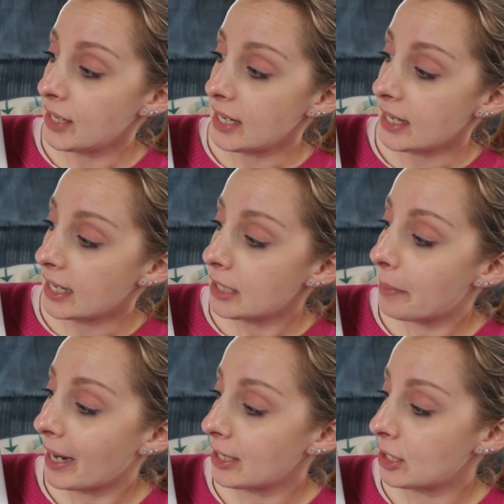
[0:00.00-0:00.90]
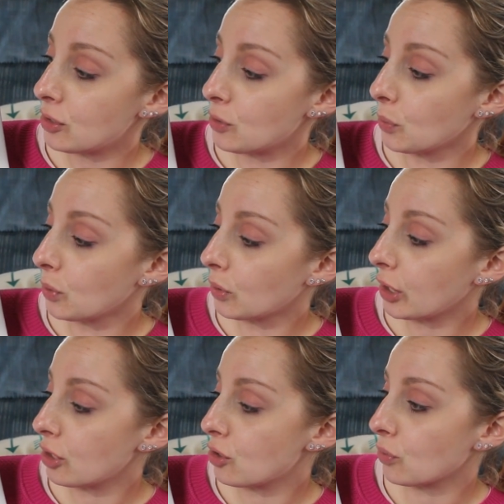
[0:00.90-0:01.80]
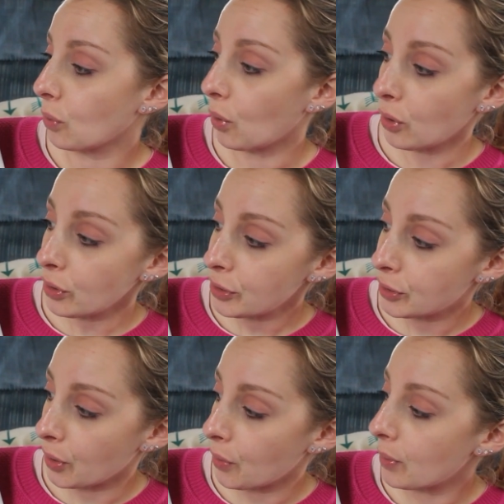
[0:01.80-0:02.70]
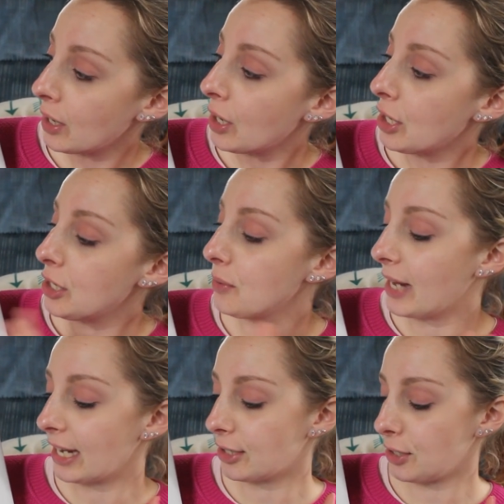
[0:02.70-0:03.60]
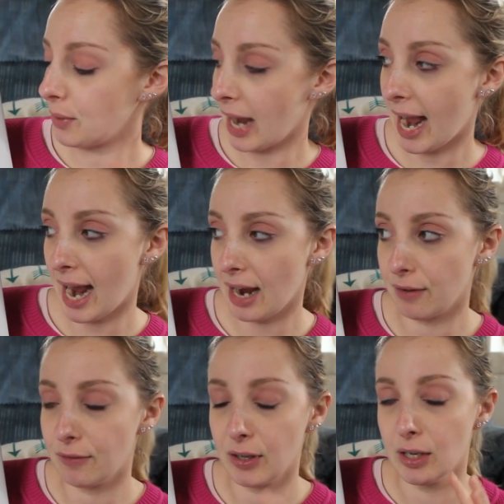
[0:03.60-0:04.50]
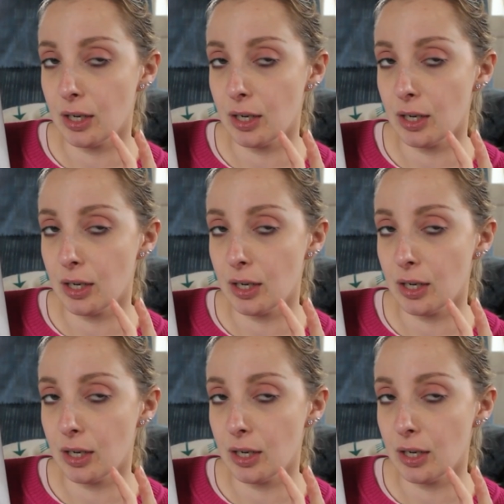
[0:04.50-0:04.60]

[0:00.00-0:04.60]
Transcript: the independent dual control, so you get to have